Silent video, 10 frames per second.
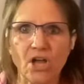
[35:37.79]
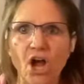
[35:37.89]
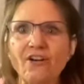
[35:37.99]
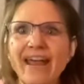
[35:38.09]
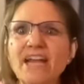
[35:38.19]

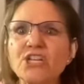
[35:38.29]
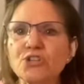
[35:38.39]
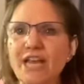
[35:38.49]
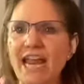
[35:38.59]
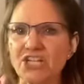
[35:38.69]
Our
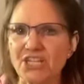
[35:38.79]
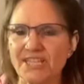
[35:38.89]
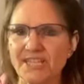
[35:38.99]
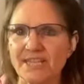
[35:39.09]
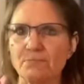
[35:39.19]
education
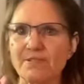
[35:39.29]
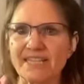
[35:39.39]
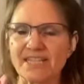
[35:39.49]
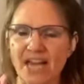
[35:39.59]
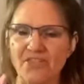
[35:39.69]
system
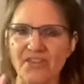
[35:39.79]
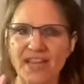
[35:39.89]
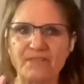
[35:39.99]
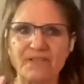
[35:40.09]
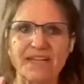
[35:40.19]
does nothing
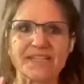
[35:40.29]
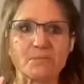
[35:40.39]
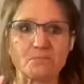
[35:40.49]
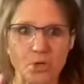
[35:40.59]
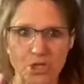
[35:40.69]
if it
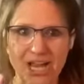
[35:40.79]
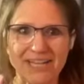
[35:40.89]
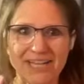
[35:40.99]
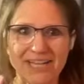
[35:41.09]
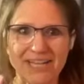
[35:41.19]
doesn't push
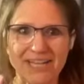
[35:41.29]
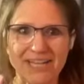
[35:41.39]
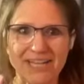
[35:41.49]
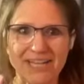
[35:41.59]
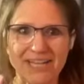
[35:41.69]

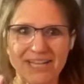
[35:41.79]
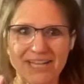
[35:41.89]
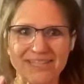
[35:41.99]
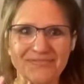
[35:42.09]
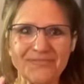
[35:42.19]

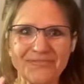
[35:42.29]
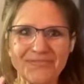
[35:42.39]
us.